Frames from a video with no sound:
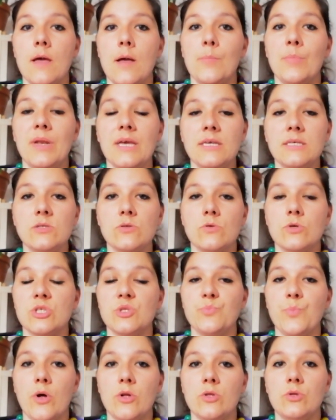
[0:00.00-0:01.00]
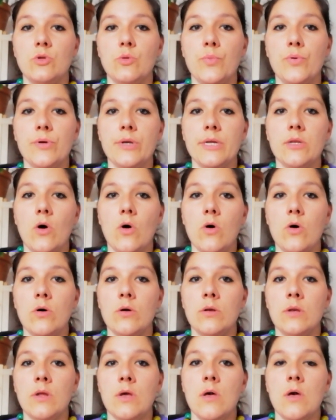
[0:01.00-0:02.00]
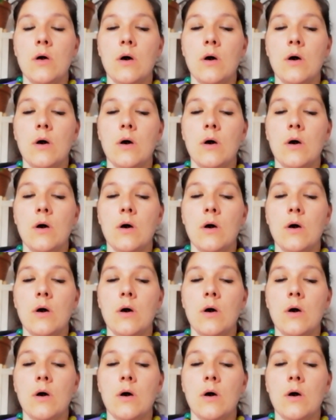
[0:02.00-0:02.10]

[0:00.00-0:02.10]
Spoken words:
place or spot to put it on,